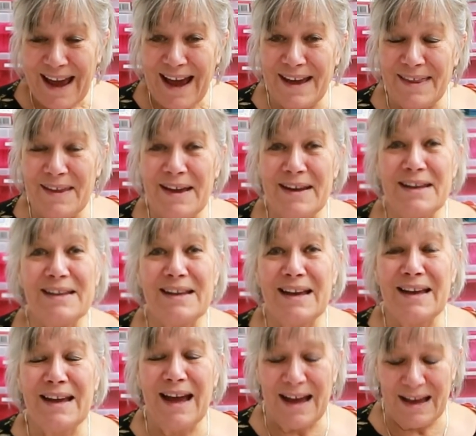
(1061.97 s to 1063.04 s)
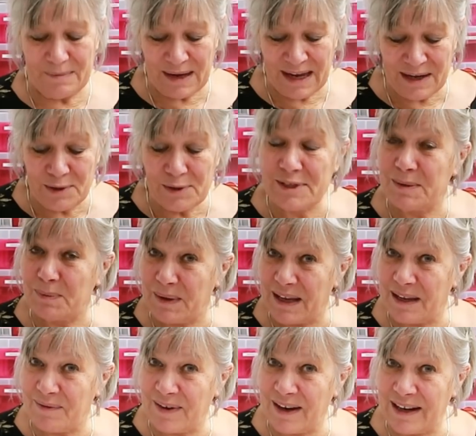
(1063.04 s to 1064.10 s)
And then he used to
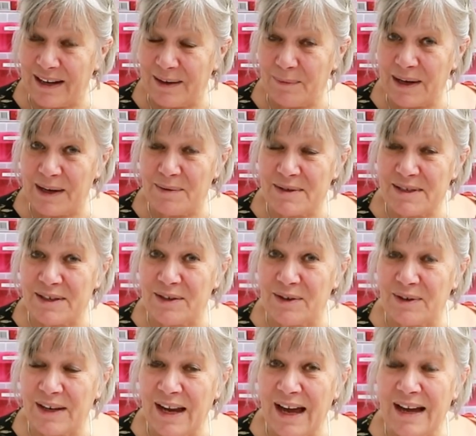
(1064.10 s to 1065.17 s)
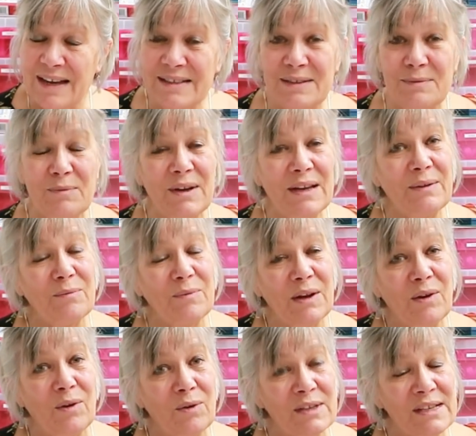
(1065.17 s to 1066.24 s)
play the violin when he was a young lad, and
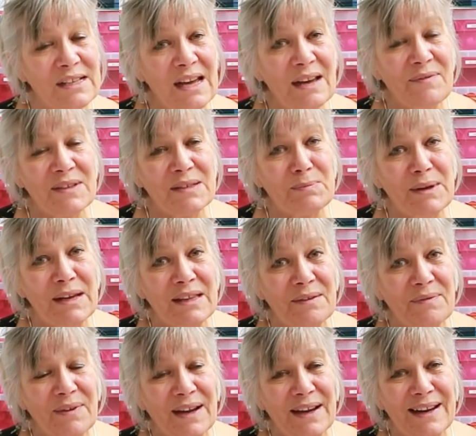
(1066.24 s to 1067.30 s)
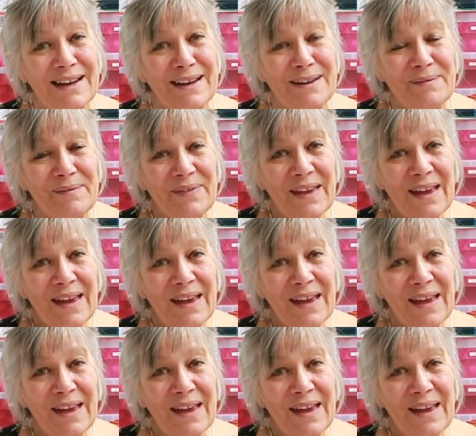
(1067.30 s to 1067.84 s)
well, all his life he's played the violin.